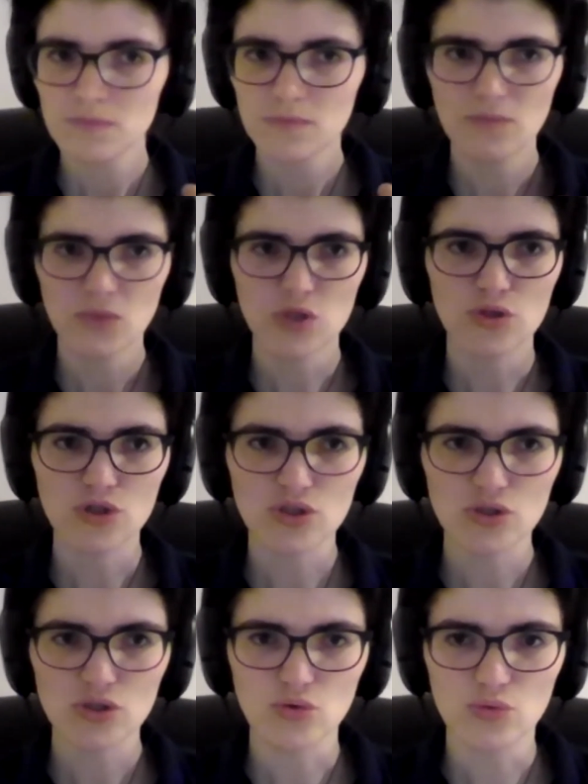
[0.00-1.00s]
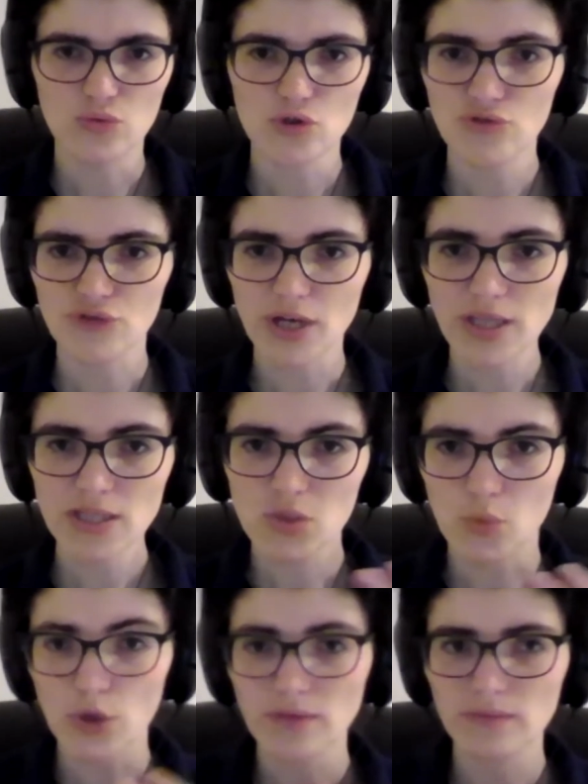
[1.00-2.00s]
you just do two runs,
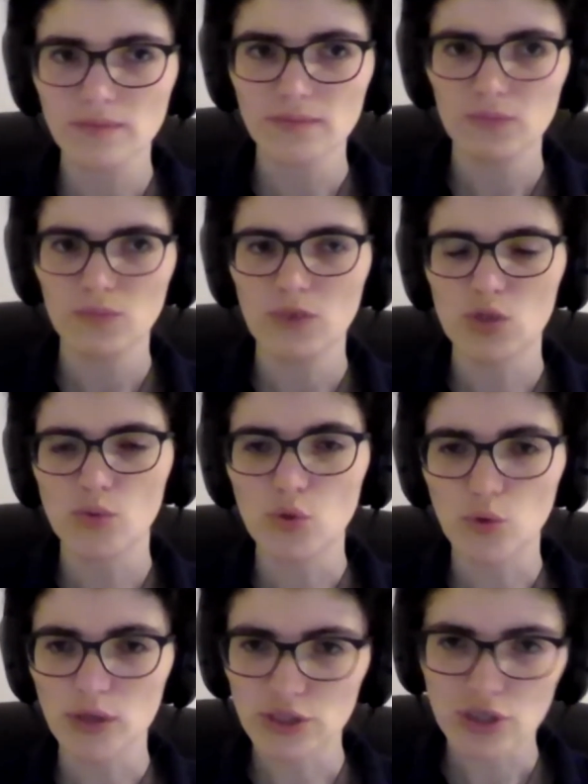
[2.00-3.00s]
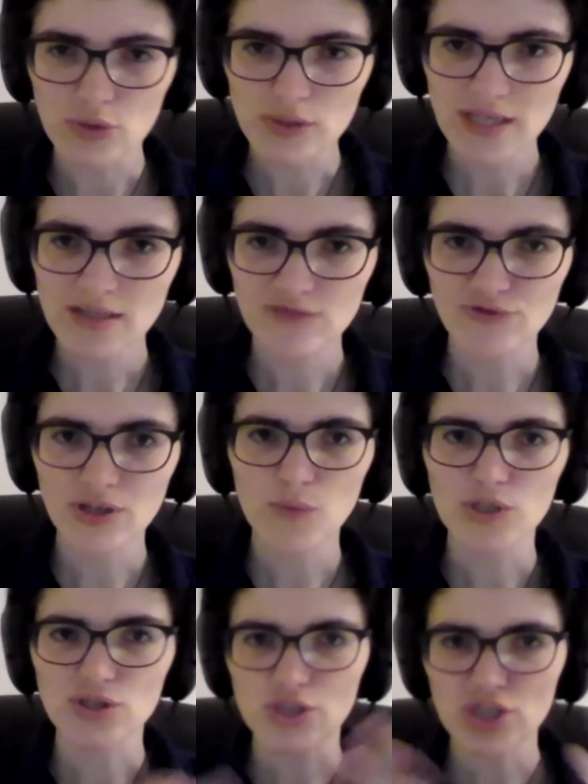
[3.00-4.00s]
one which we call a no data run,
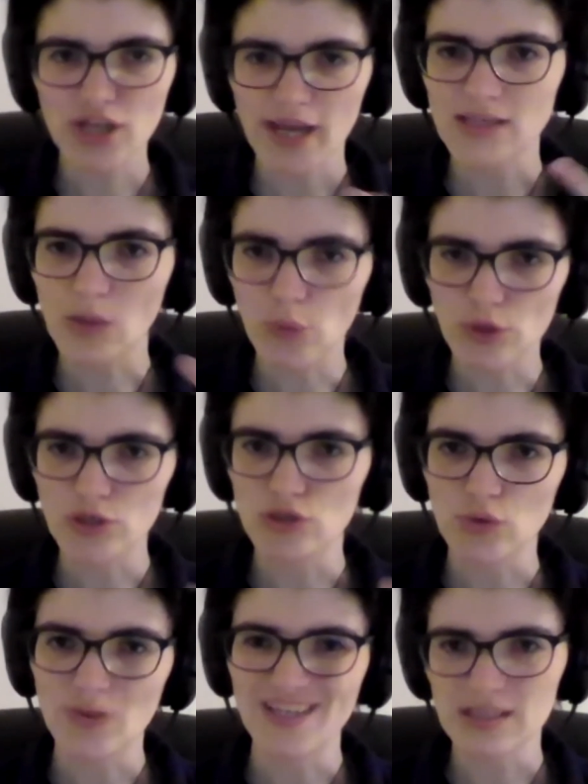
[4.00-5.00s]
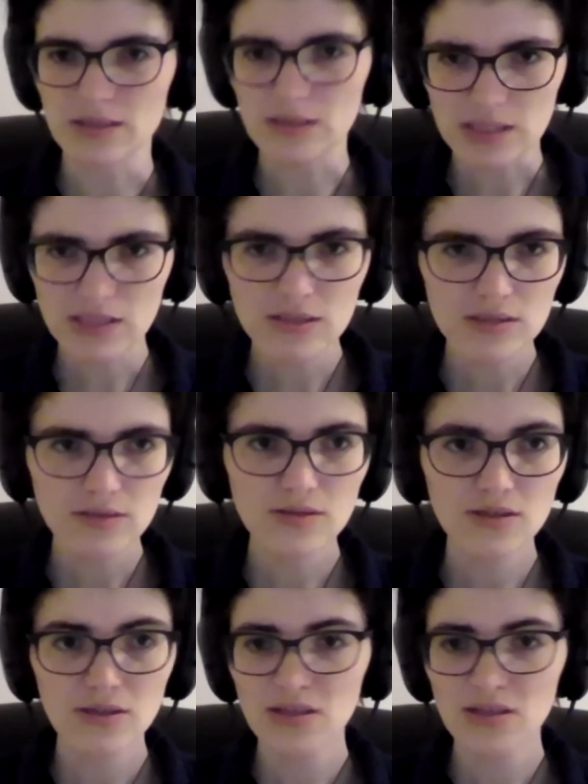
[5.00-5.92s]
which just checks that what you're doing is consistent,